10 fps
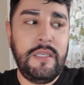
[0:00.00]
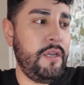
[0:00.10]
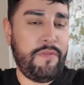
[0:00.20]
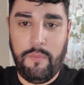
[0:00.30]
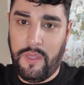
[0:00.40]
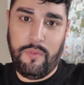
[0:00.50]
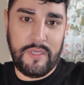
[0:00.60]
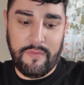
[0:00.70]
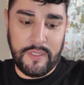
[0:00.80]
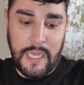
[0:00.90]
different people,
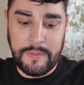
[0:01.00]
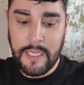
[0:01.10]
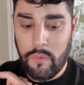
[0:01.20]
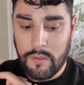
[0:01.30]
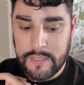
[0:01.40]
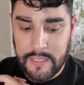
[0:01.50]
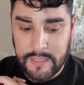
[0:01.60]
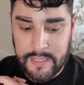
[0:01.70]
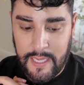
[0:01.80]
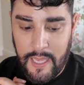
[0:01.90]
different times. What was I
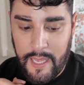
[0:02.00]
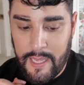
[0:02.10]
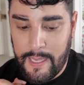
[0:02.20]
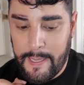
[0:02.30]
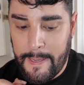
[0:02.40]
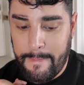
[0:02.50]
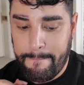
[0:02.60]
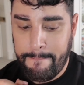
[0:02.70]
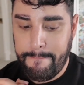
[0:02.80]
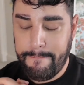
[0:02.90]
gonna say?
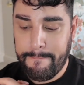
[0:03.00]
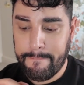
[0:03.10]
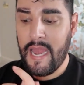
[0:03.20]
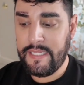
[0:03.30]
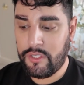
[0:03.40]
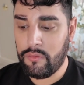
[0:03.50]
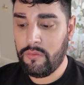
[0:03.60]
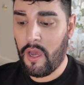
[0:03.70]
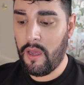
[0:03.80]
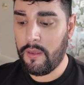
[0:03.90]
I
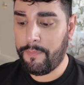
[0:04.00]
do